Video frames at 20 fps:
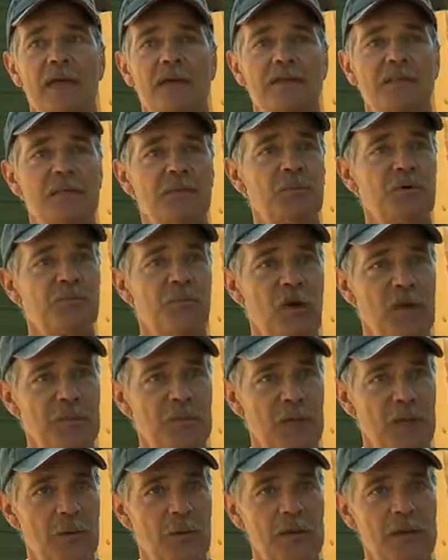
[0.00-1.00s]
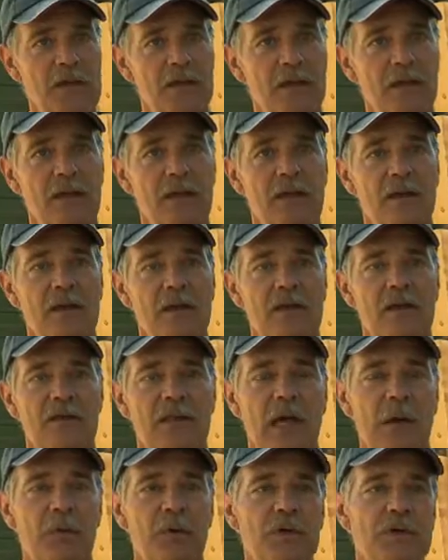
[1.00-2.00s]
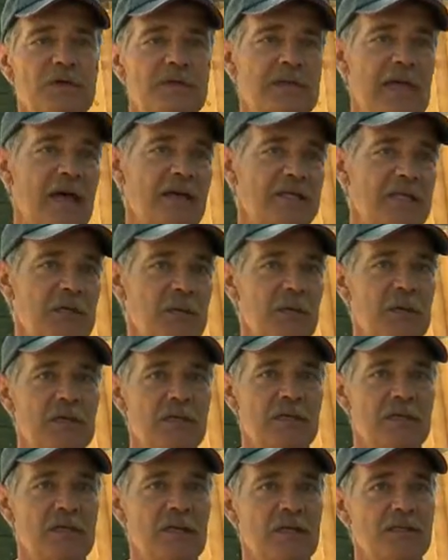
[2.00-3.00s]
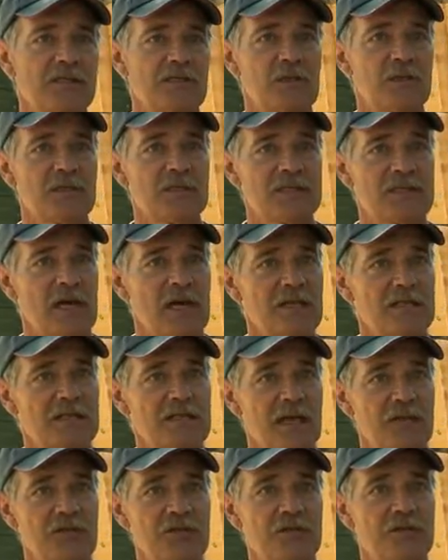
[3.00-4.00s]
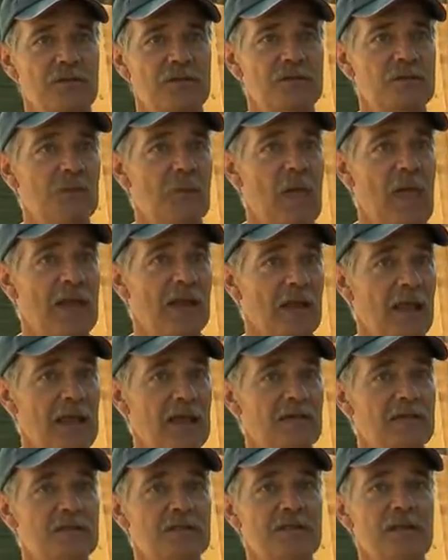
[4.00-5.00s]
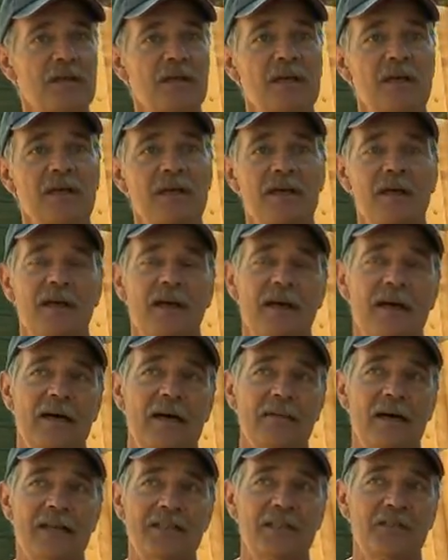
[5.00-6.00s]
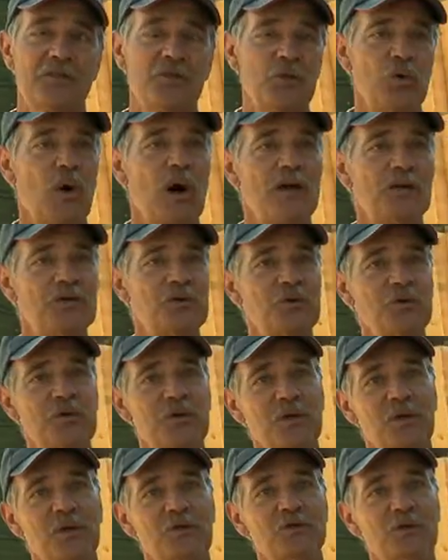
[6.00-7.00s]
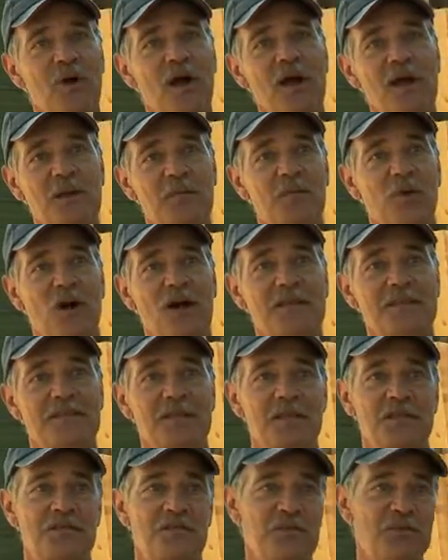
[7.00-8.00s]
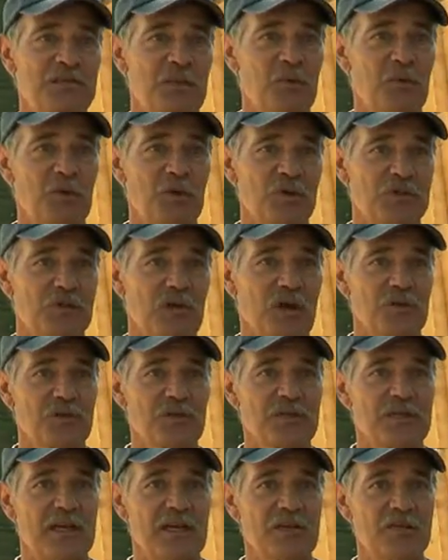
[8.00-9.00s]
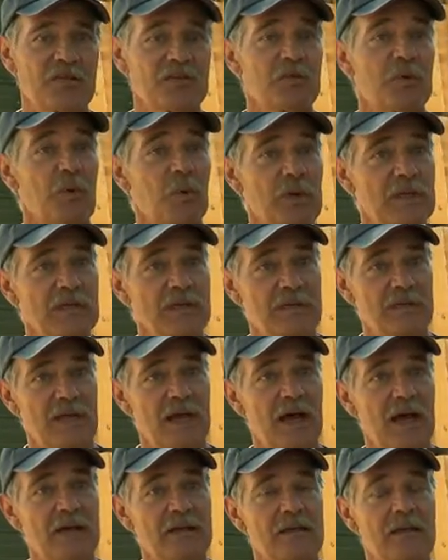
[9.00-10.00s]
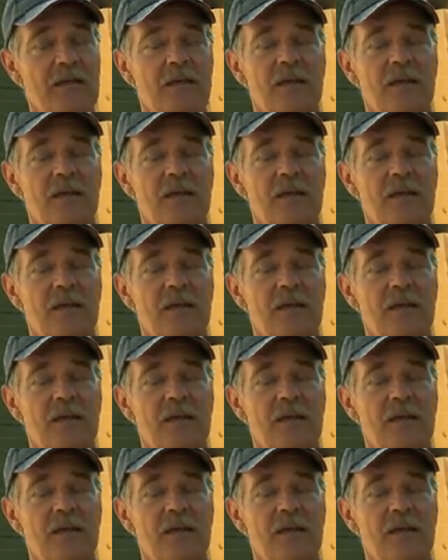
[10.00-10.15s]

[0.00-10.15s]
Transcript: timber frame company that was asking me to cut certain size sections and lengths. That's a two-year drying process for some of those larger sections, but we did that.